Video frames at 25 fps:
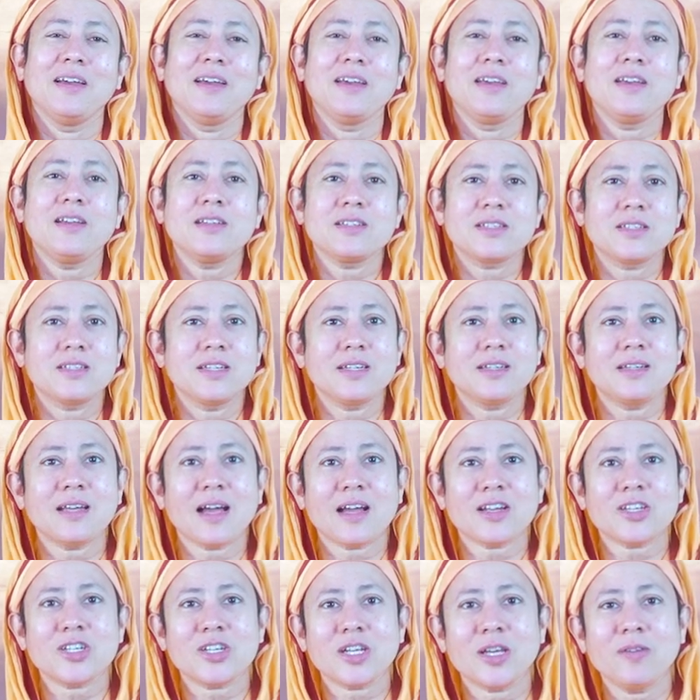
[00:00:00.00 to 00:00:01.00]
He is
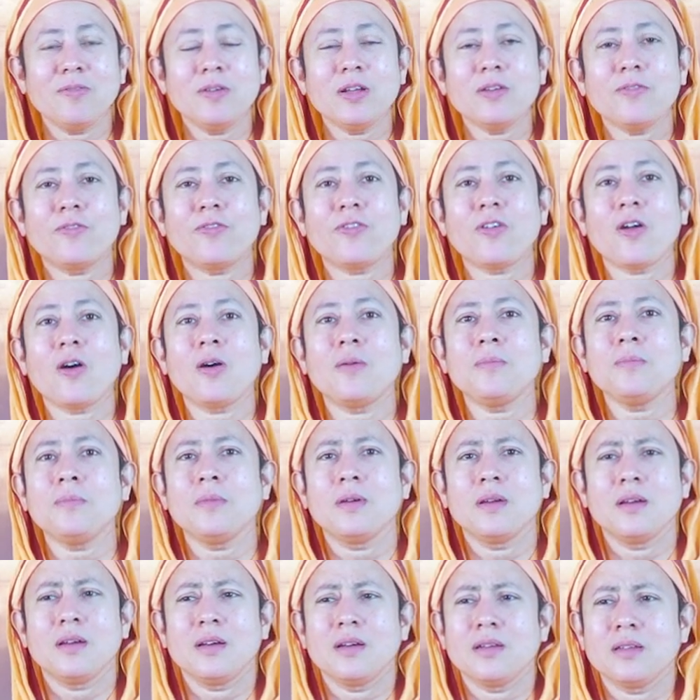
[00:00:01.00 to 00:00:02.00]
detached even from
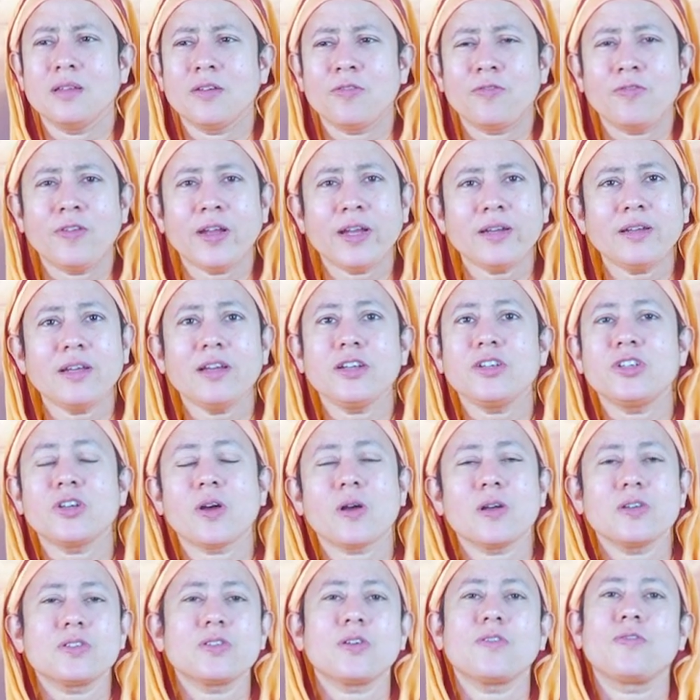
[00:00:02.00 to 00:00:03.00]
the fleeting
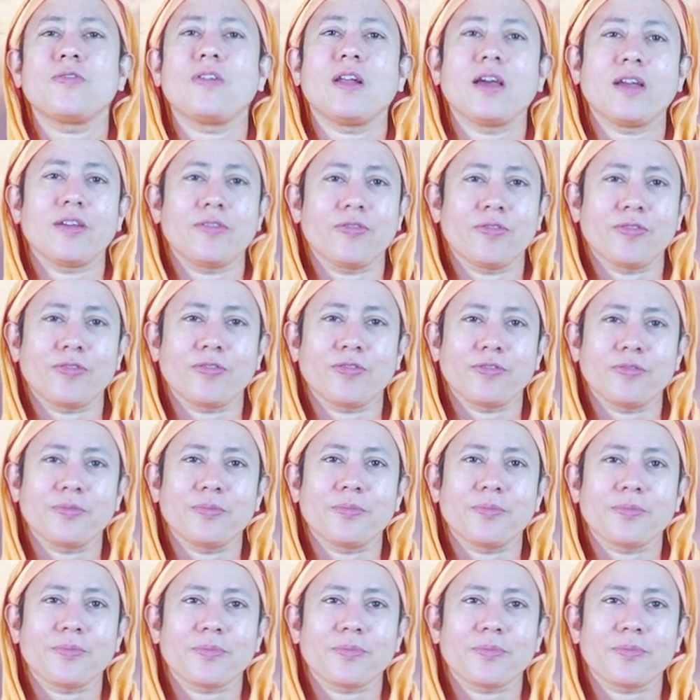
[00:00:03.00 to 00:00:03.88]
joys of life.